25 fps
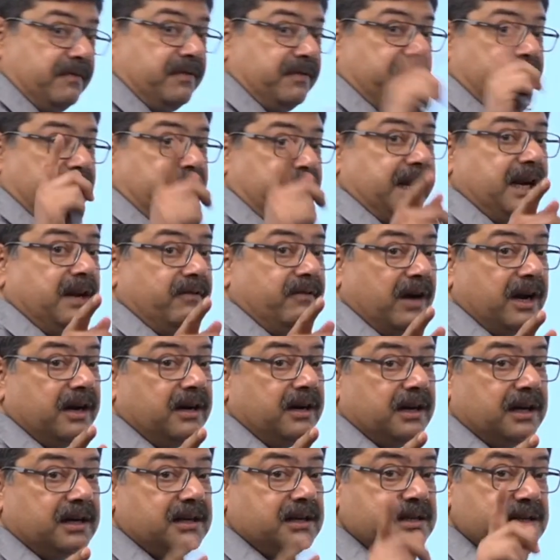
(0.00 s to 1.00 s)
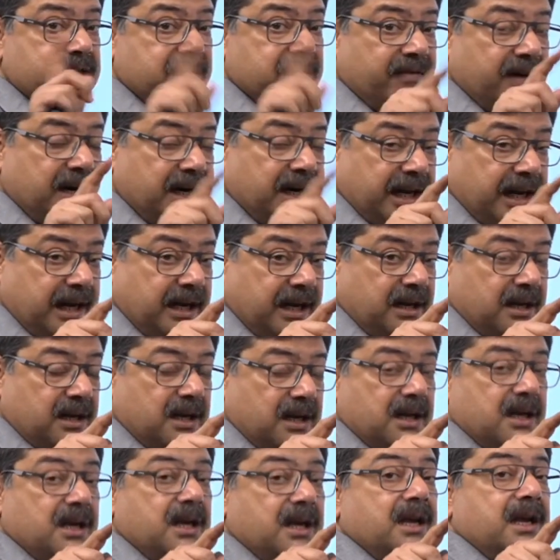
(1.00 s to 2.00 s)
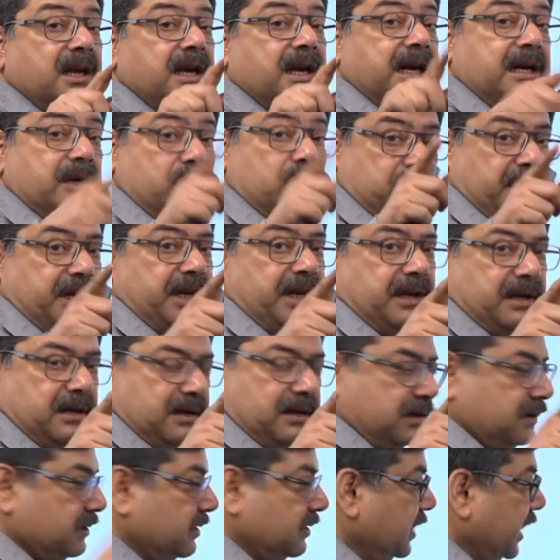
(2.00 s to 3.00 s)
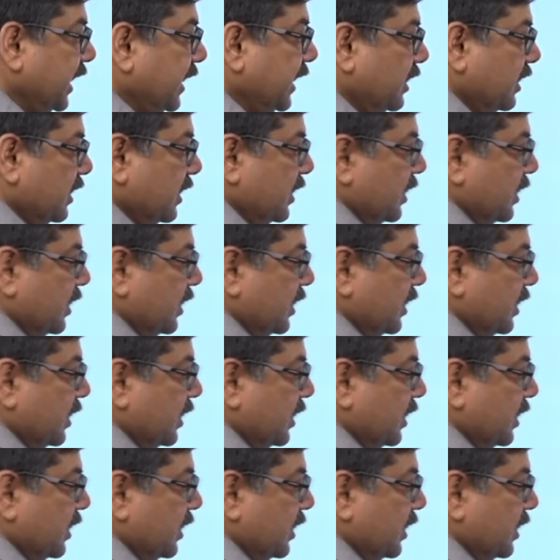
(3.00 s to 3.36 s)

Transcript: 51 is 17 into 3. Right?